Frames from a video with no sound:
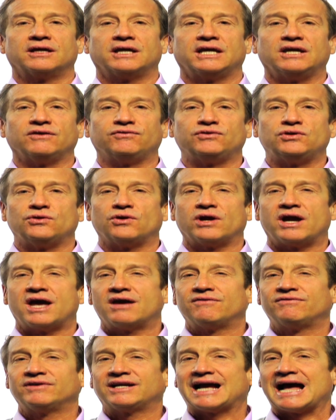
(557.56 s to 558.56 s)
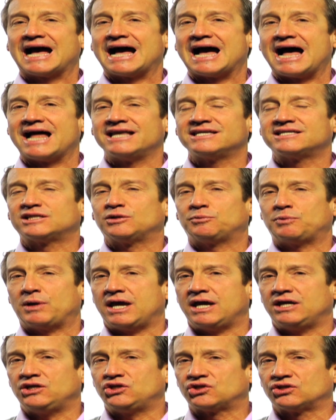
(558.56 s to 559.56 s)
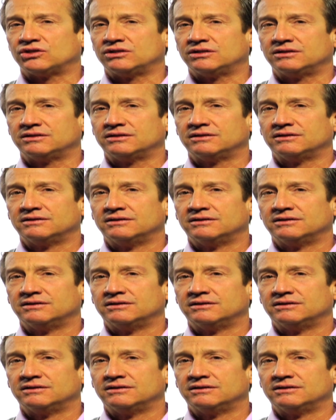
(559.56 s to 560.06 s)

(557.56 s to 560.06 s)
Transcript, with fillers: If you have constipation,